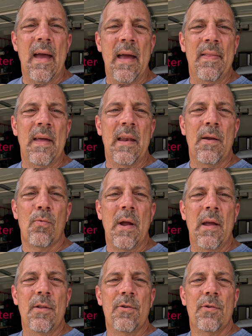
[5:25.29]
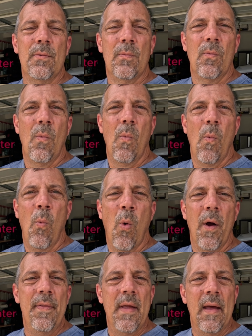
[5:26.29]
and then it rains
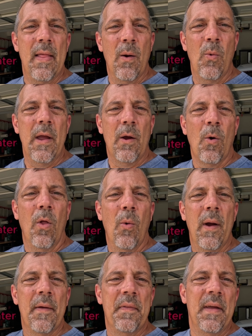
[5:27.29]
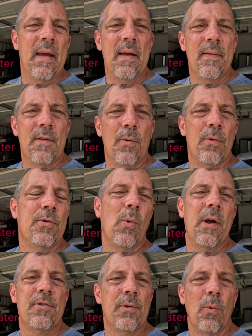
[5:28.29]
one day that week all the way at the end, it was a
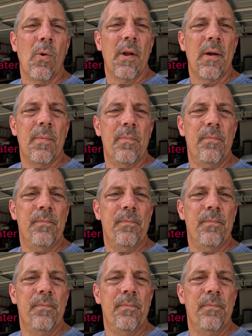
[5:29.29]
waste of water.